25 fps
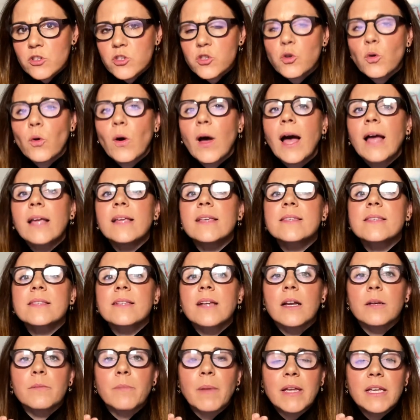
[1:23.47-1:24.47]
So I
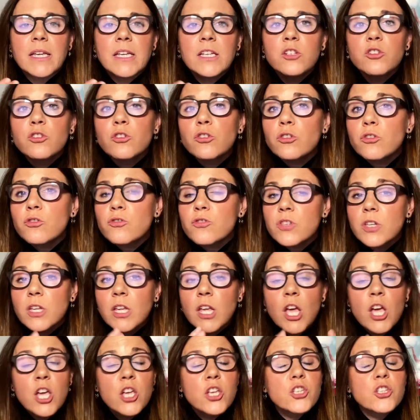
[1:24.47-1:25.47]
start by introducing